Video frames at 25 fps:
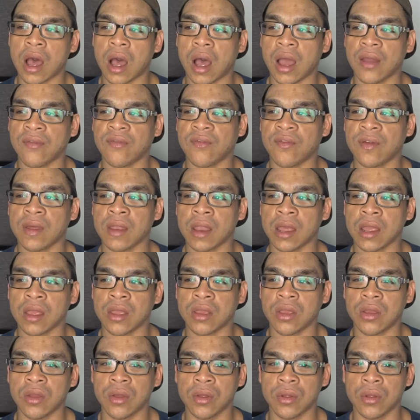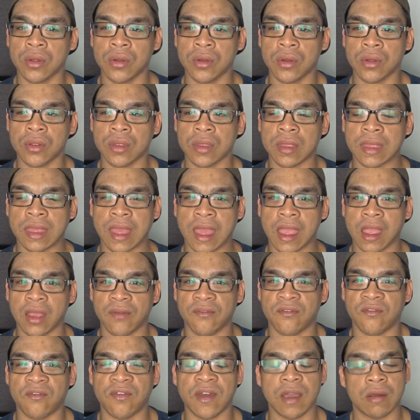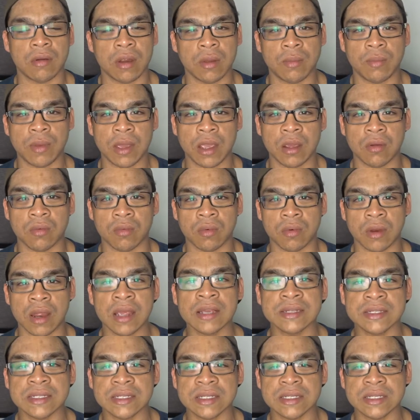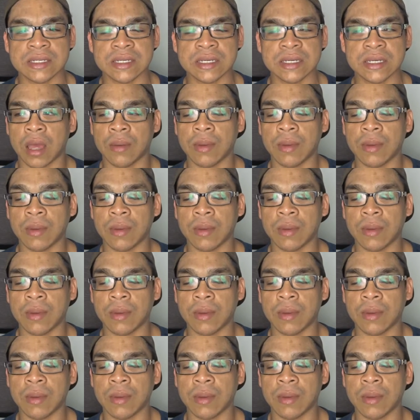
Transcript: I feel like you take a very big risk.